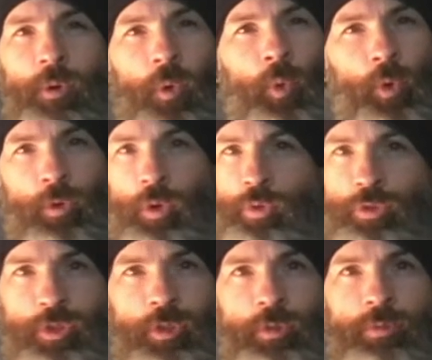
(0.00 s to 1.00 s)
Ordered those
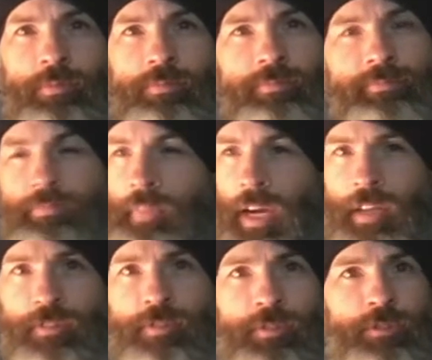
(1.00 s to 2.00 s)
too.
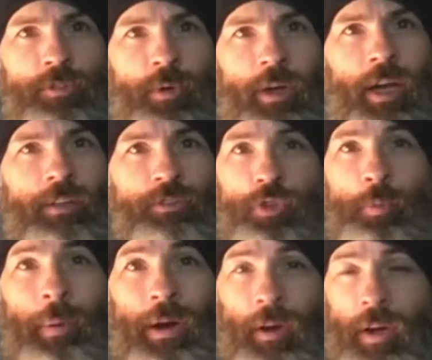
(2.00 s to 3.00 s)
Nice. So I got two
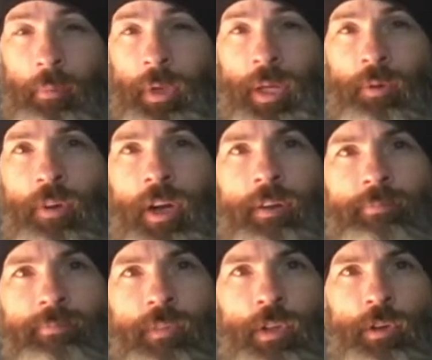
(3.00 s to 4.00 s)
pair coming in, right?
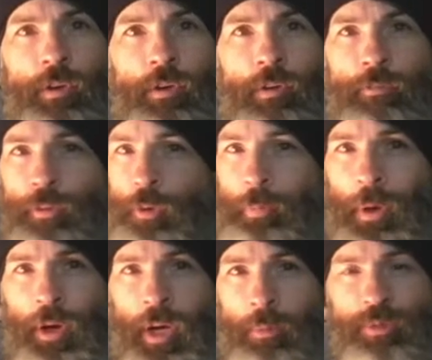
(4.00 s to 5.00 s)
First
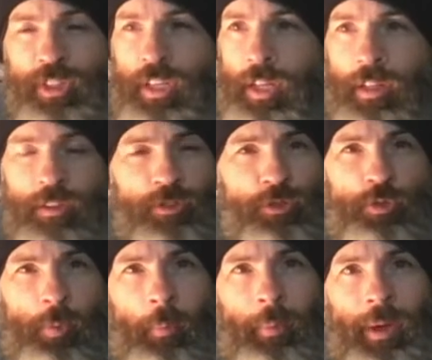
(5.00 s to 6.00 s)
pair comes in, and it's a
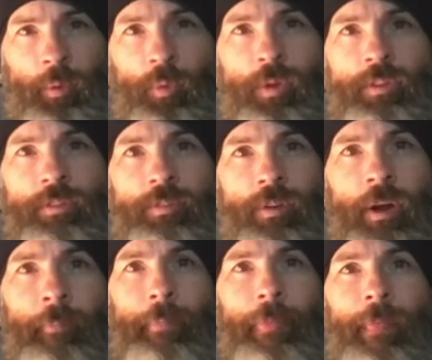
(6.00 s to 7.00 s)
Superman ones, right?